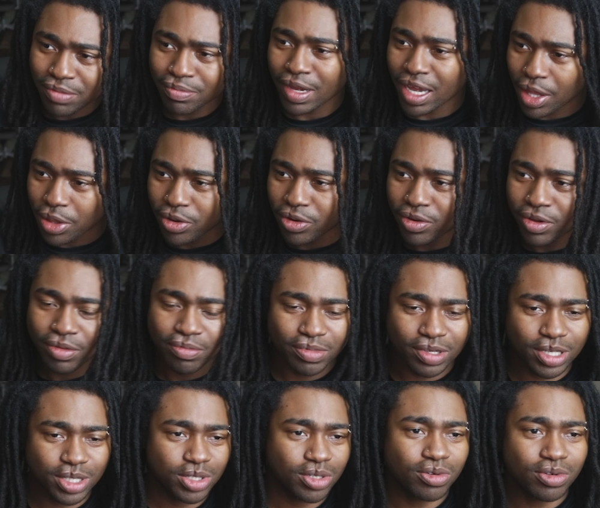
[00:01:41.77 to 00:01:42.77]
matter
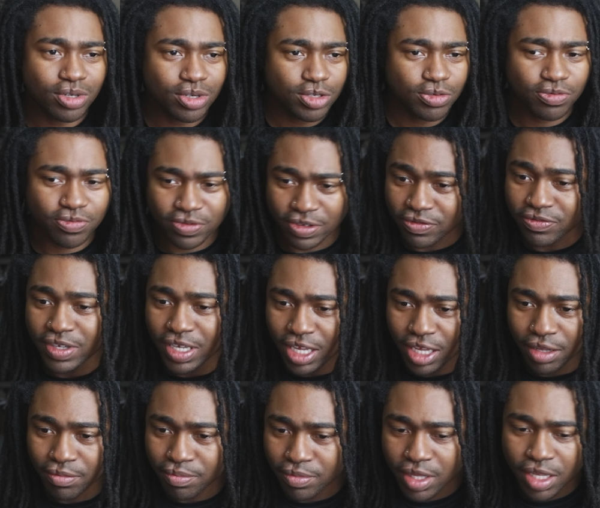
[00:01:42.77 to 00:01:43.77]
because the girl's
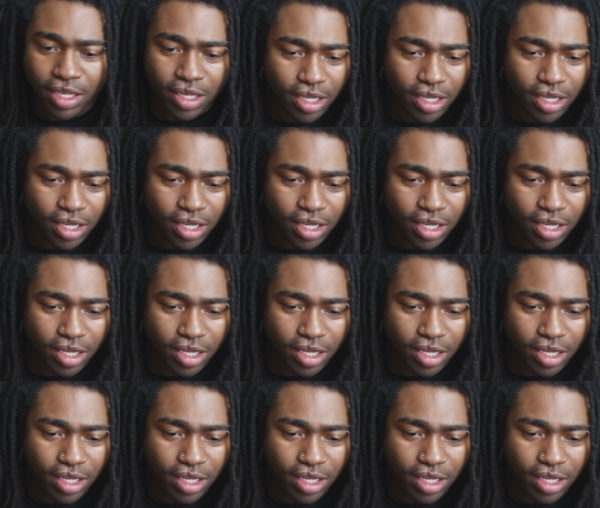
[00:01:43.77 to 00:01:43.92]
15.